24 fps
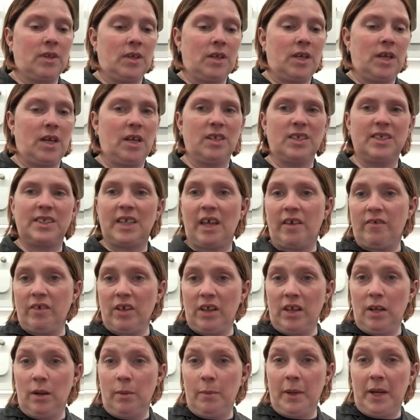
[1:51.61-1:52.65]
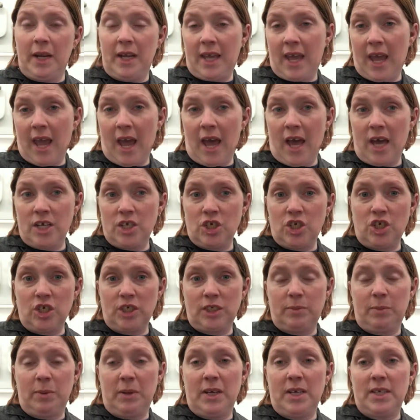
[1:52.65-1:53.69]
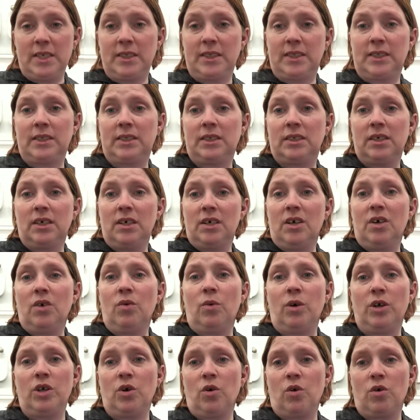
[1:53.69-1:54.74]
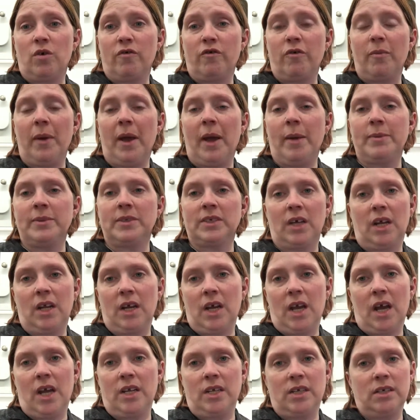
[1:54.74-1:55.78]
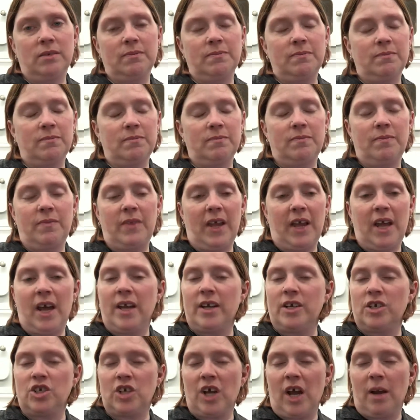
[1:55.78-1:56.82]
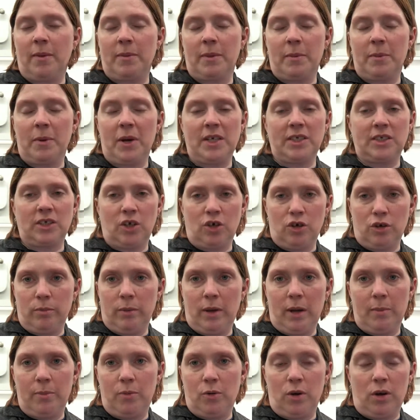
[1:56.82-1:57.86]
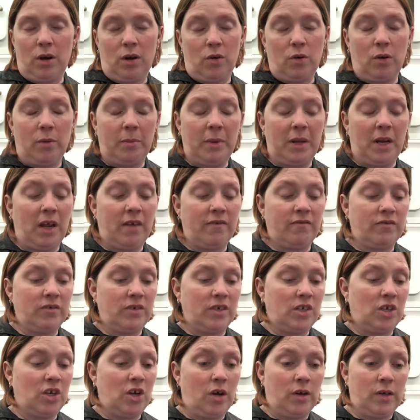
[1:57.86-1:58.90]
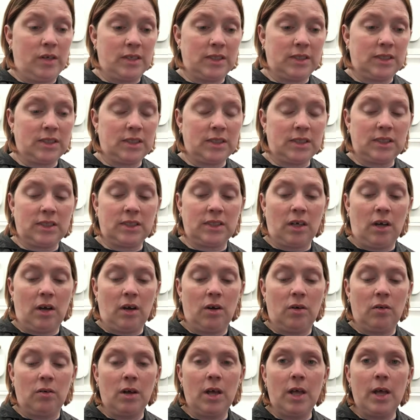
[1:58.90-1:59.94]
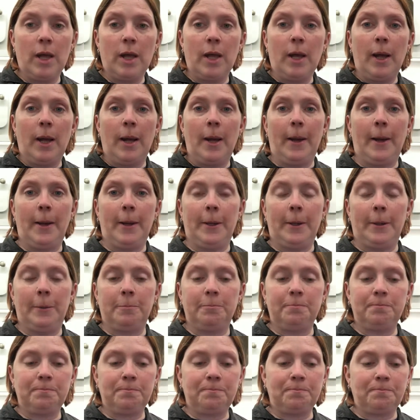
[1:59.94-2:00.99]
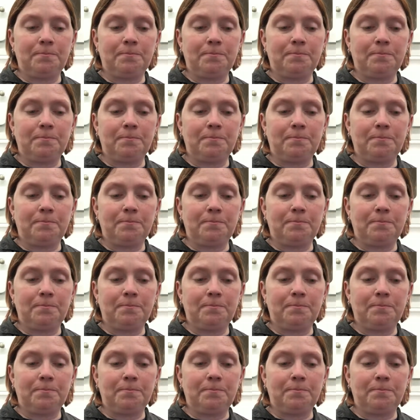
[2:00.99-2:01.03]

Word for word: it'll save you a little bit of cash just because when you order from Amazon, it kind of they kind of jack up the price on grooming equipment, I've noticed. So, um,